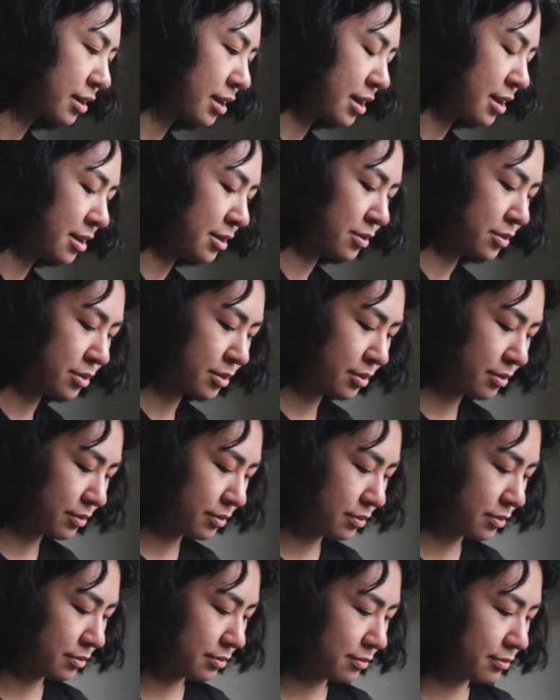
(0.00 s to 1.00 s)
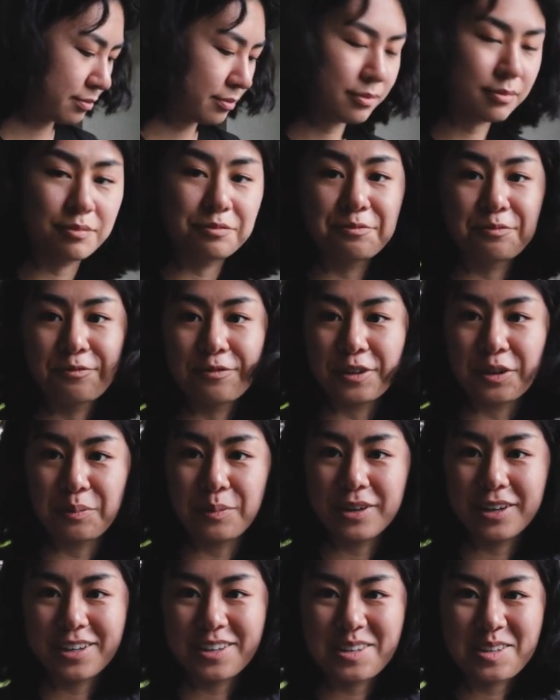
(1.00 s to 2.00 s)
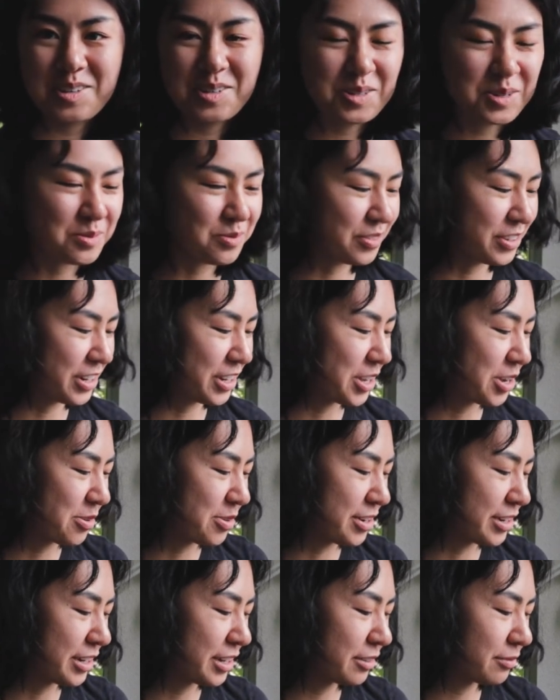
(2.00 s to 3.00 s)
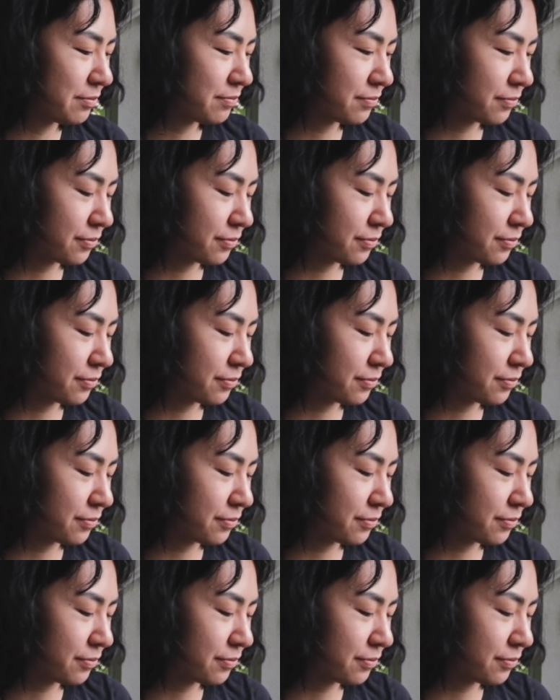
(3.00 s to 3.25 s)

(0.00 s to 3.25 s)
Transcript: and filming a YouTube video on it.